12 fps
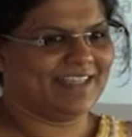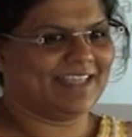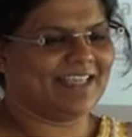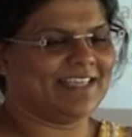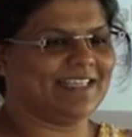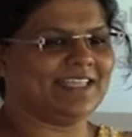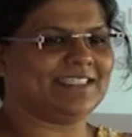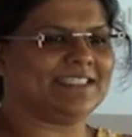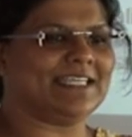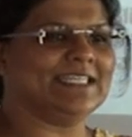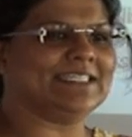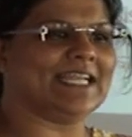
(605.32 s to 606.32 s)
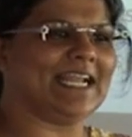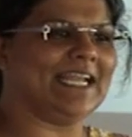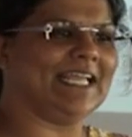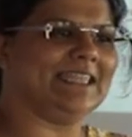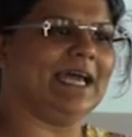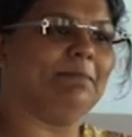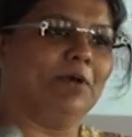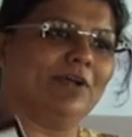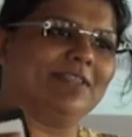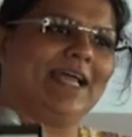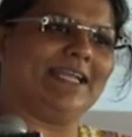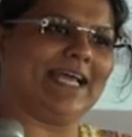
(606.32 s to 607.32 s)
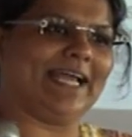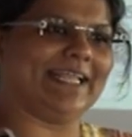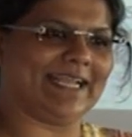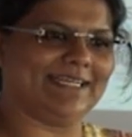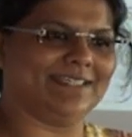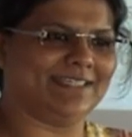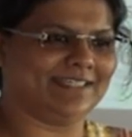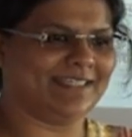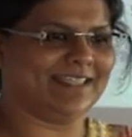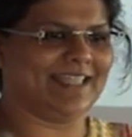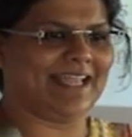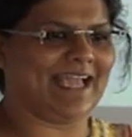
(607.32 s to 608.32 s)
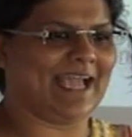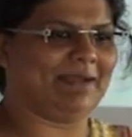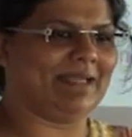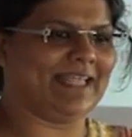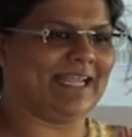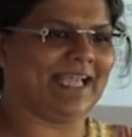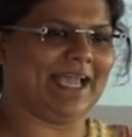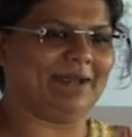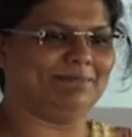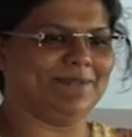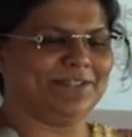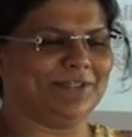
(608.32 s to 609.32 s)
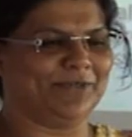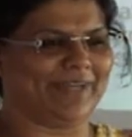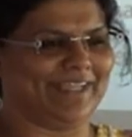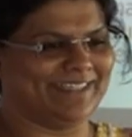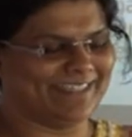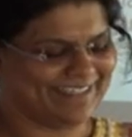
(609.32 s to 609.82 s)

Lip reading: It is incidentally the book that I read, that I happened to read.